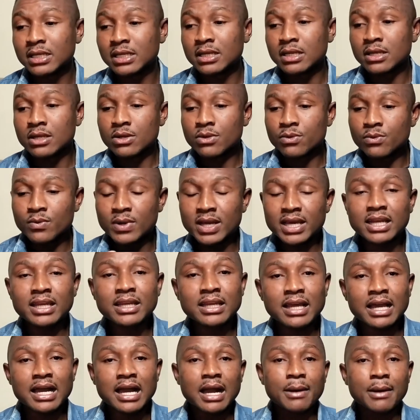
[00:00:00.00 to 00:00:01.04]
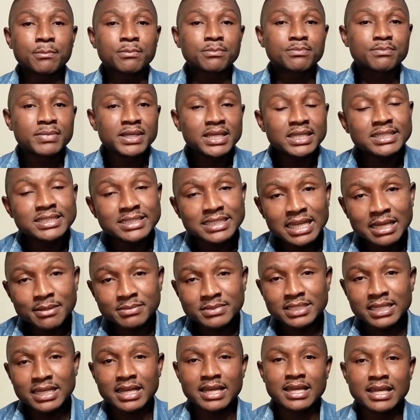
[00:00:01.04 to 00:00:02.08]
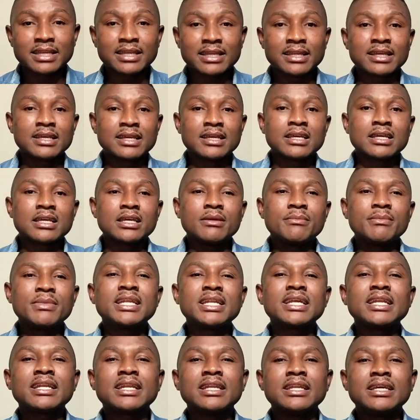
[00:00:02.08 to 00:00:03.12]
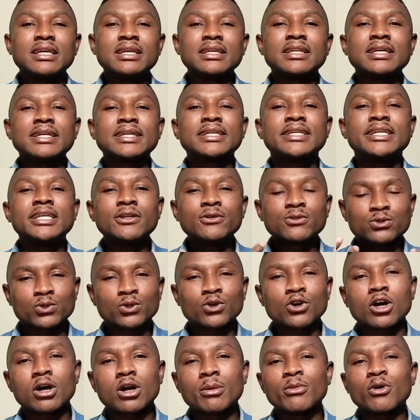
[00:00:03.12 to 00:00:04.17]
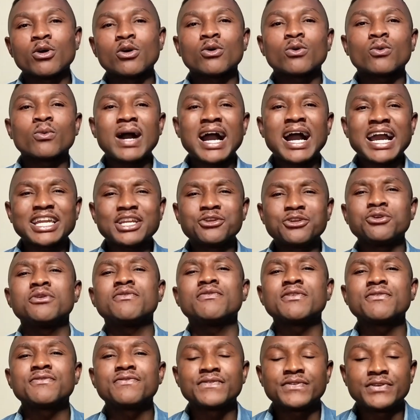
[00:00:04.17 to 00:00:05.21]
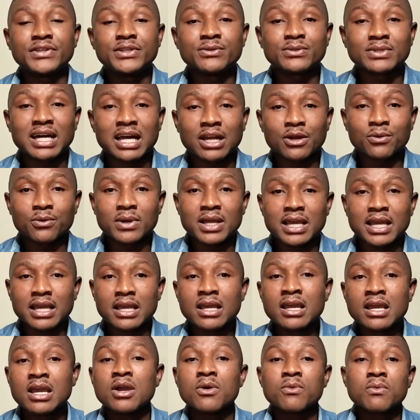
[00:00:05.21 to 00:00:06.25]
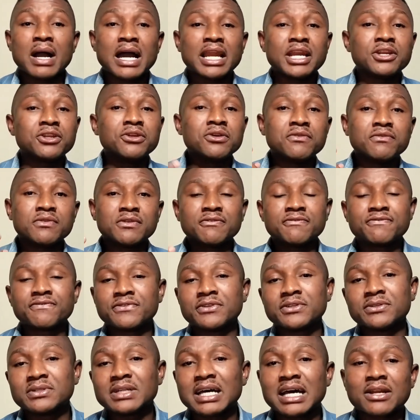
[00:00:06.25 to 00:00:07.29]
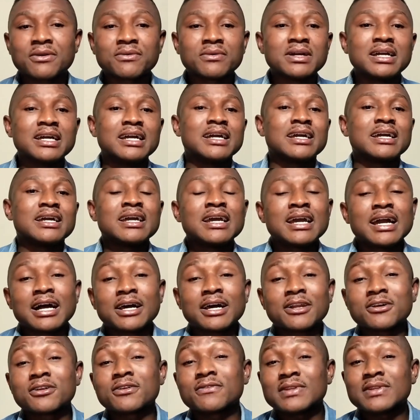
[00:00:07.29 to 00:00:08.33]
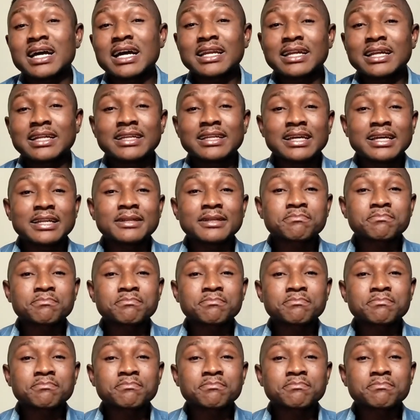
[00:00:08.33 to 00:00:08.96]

when I'm being tempted, immediately the guilt will come. Oh, why did you even feel that way? Why did you even feel that way? And all of that. And then